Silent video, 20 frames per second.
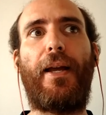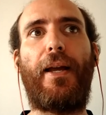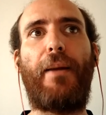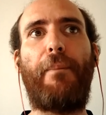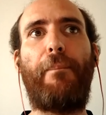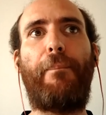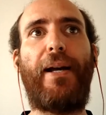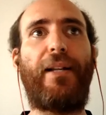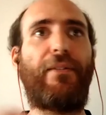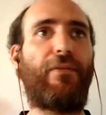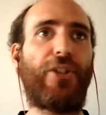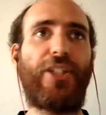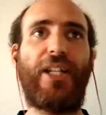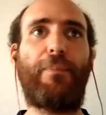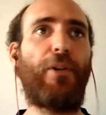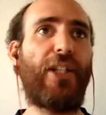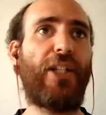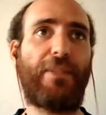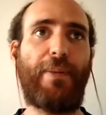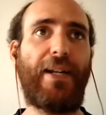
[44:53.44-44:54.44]
but for
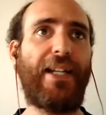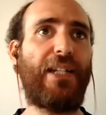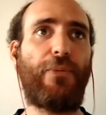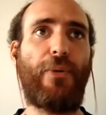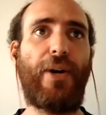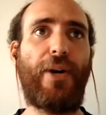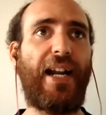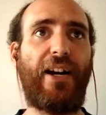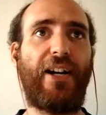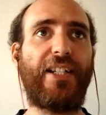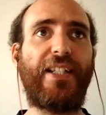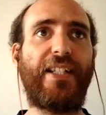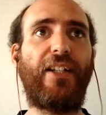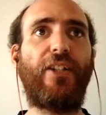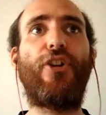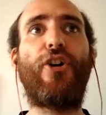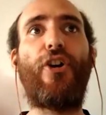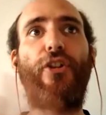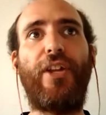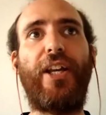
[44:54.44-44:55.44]
example, the Spanish one are still
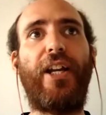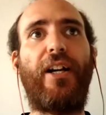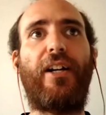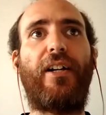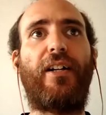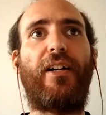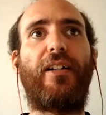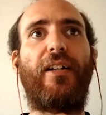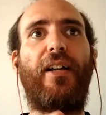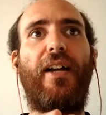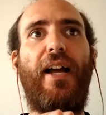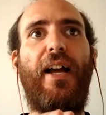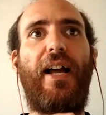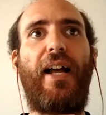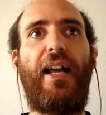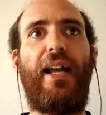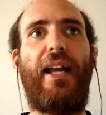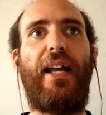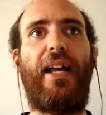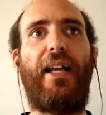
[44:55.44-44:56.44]
not there uh,
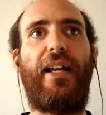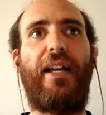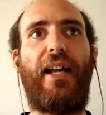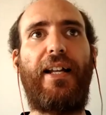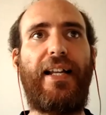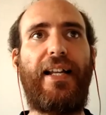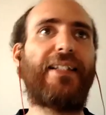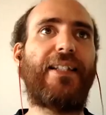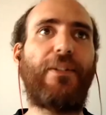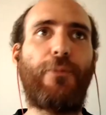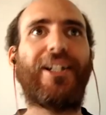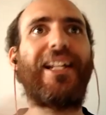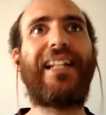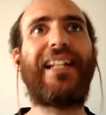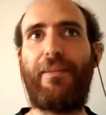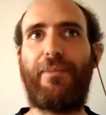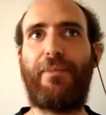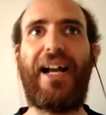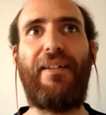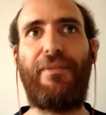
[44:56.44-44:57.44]
and that's the one that
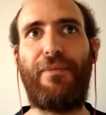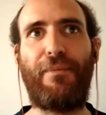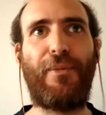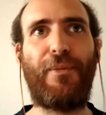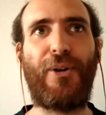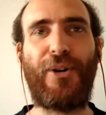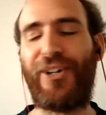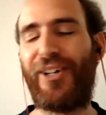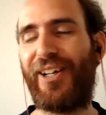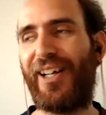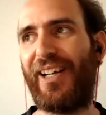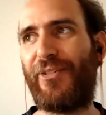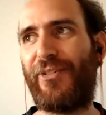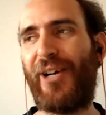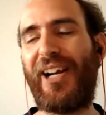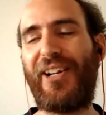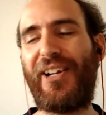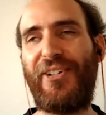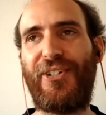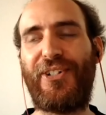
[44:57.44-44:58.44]
I have more
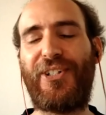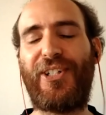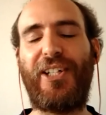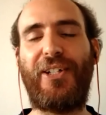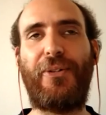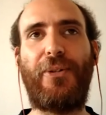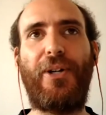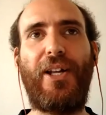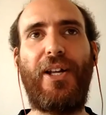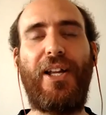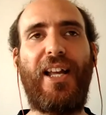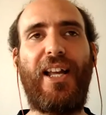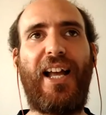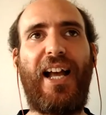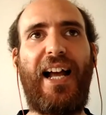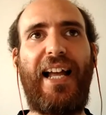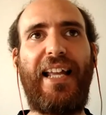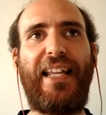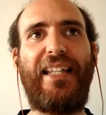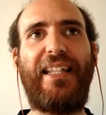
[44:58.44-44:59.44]
interaction. So
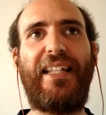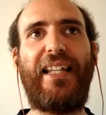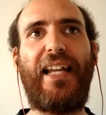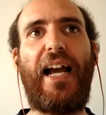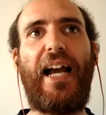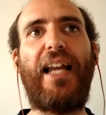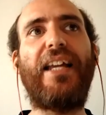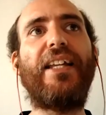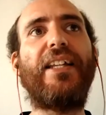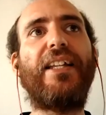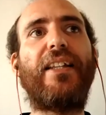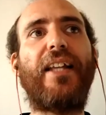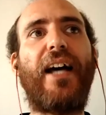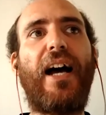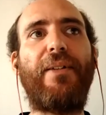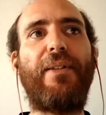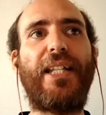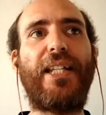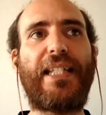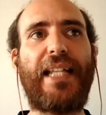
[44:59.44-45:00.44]
I I
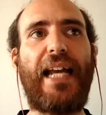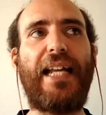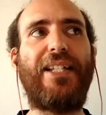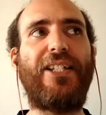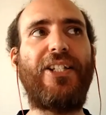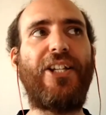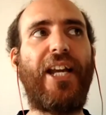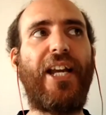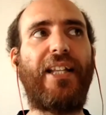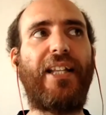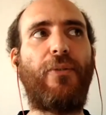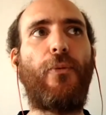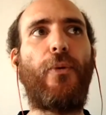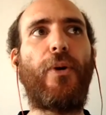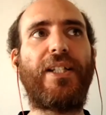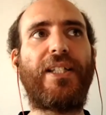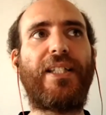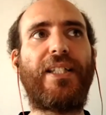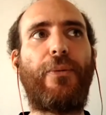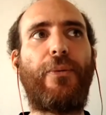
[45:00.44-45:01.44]
haven't decided yet what
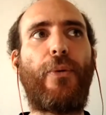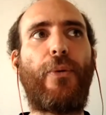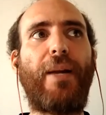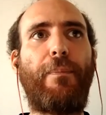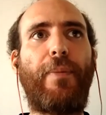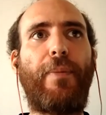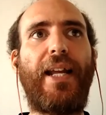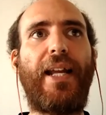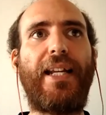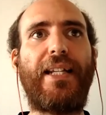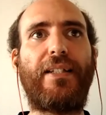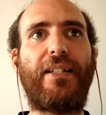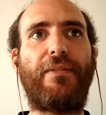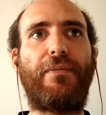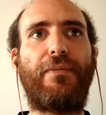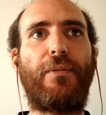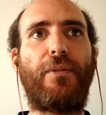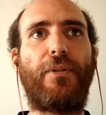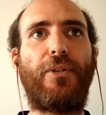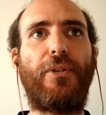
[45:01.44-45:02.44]
is the right place
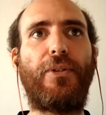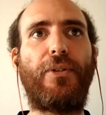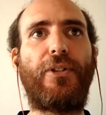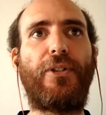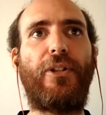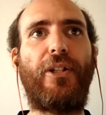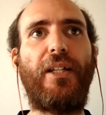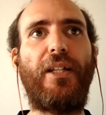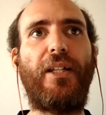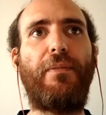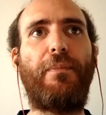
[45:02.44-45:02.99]
for those to live